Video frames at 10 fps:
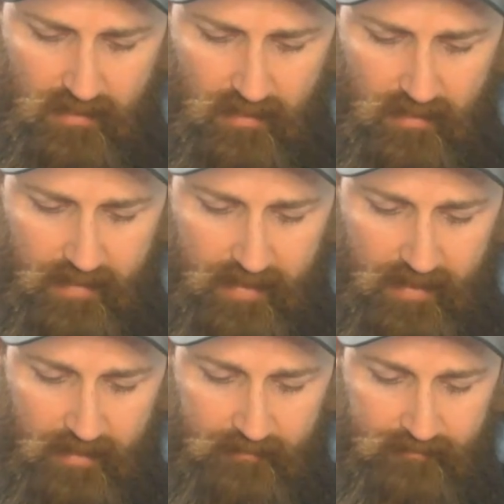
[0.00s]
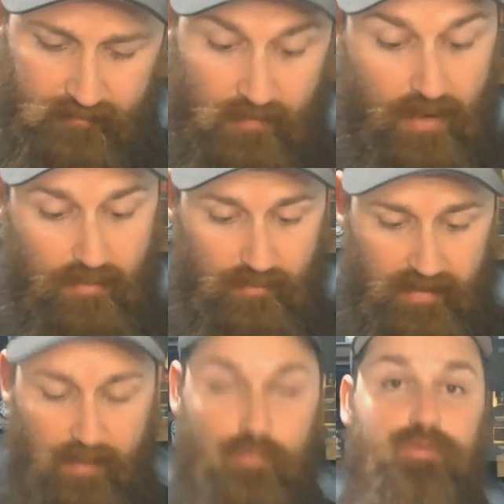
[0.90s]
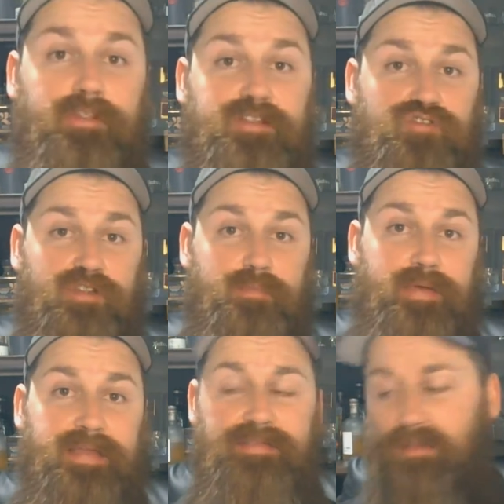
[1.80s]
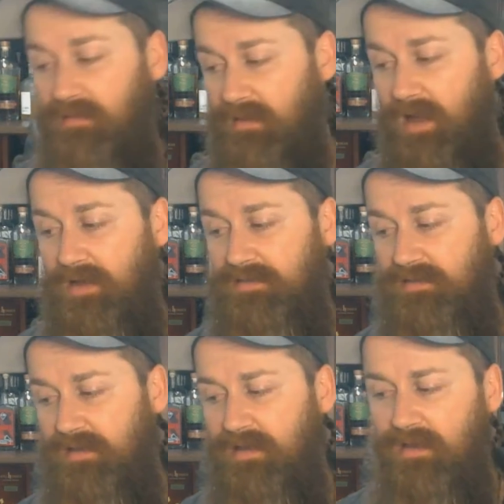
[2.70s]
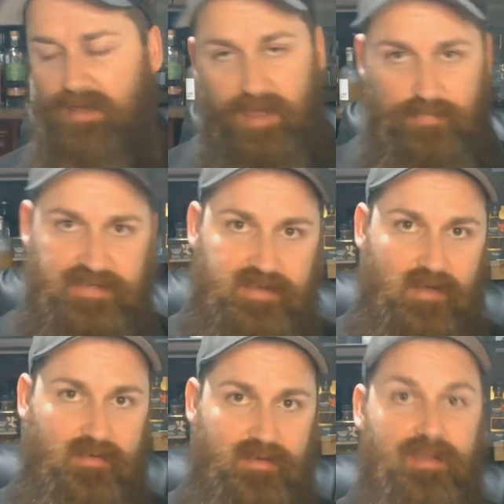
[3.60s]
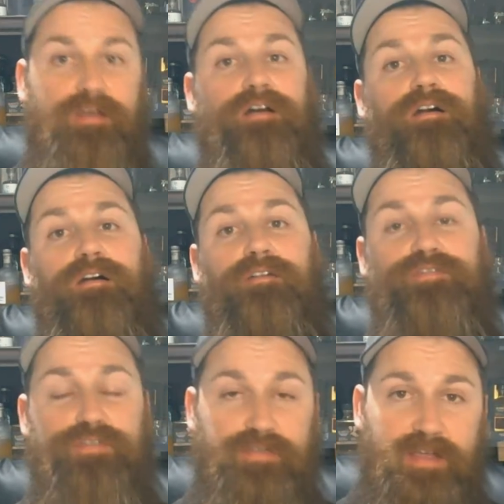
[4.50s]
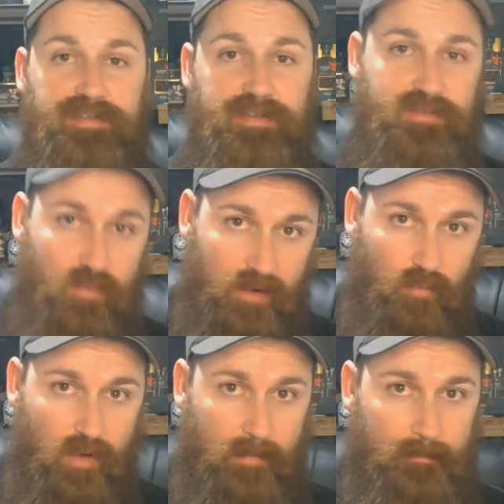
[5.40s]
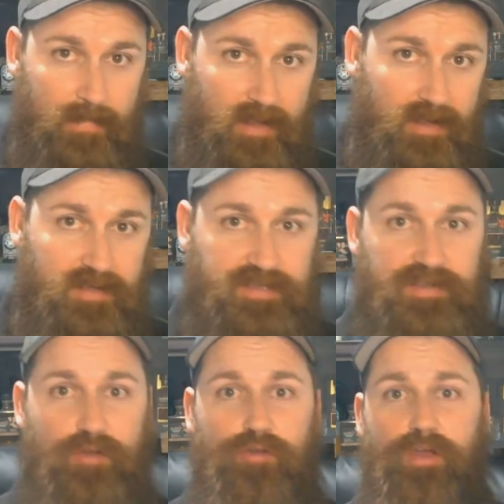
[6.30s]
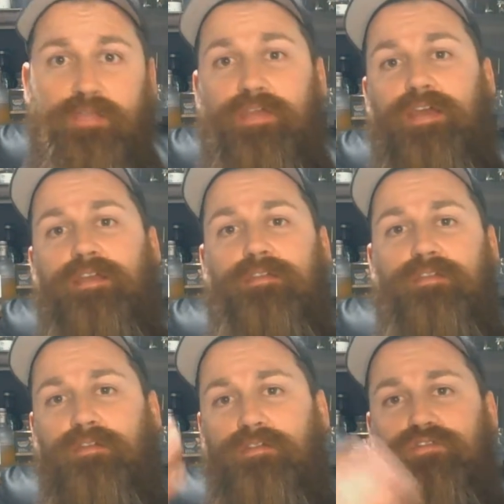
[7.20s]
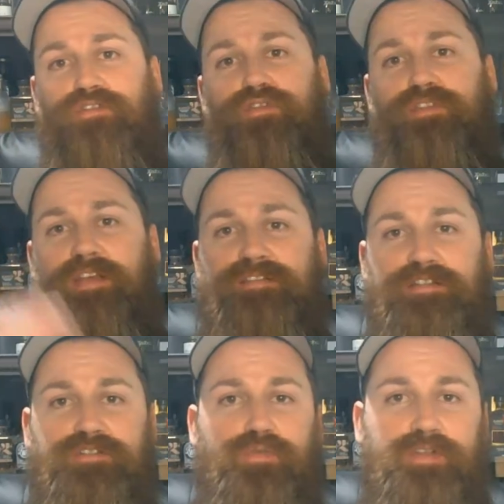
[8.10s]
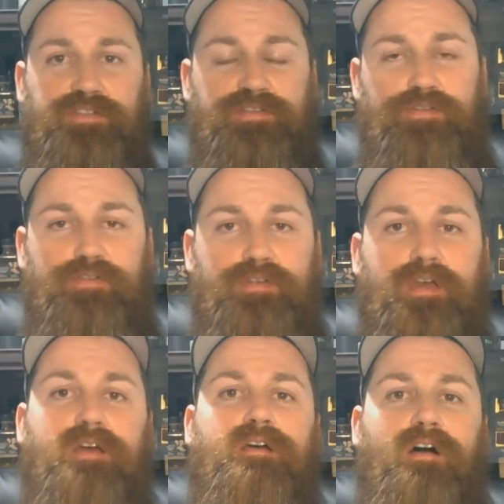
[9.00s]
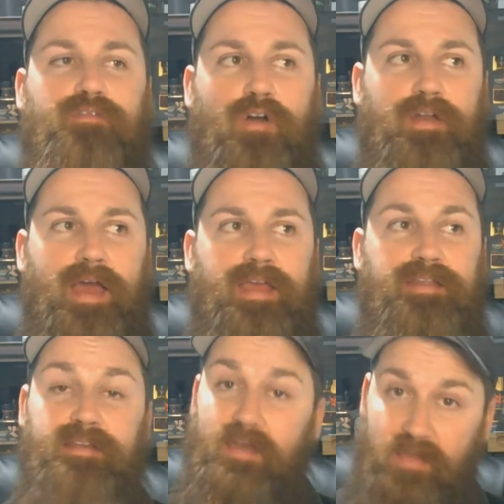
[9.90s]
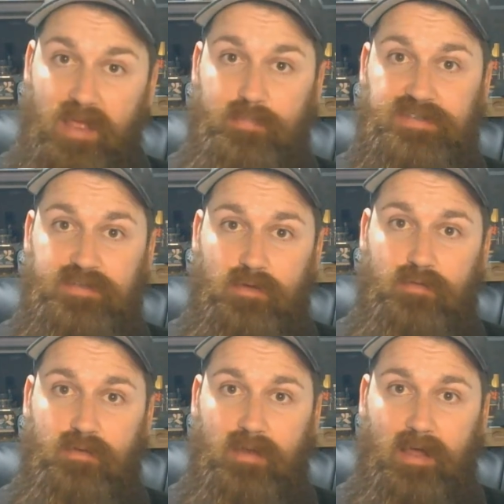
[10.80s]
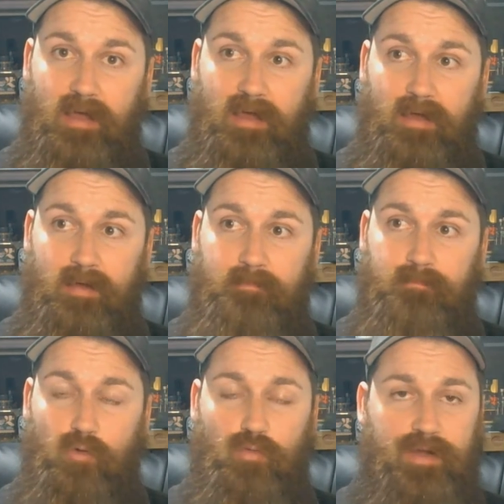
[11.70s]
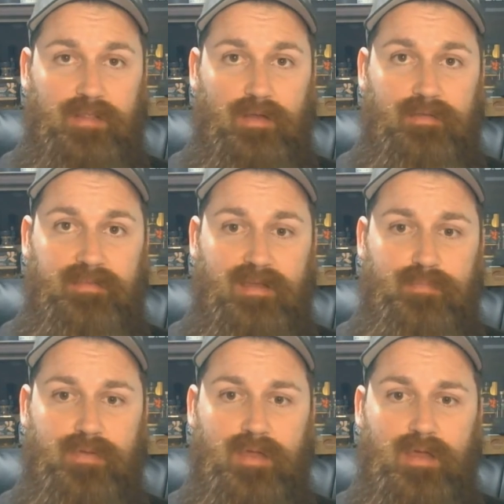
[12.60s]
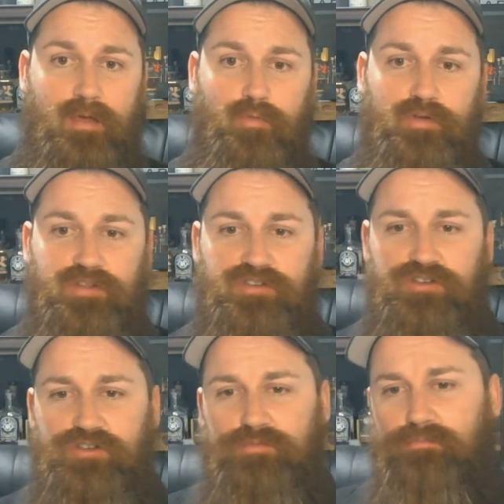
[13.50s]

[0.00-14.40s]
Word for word: I am no, that will literally be the last episode of 2021. So, and then 2022, I've got another episode um, already lined up, which